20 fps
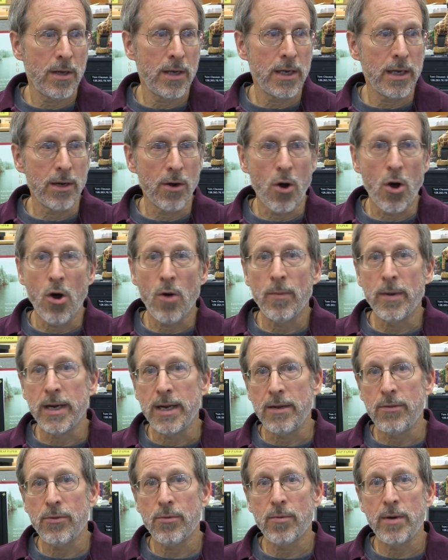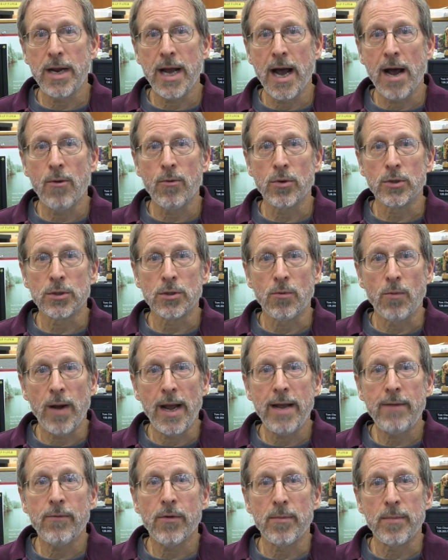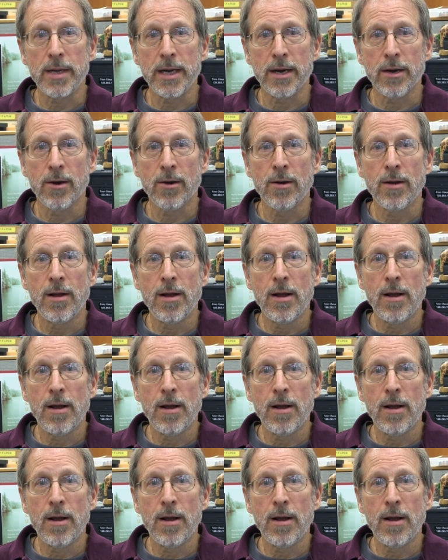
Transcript: in Albany, 3 hours away from here,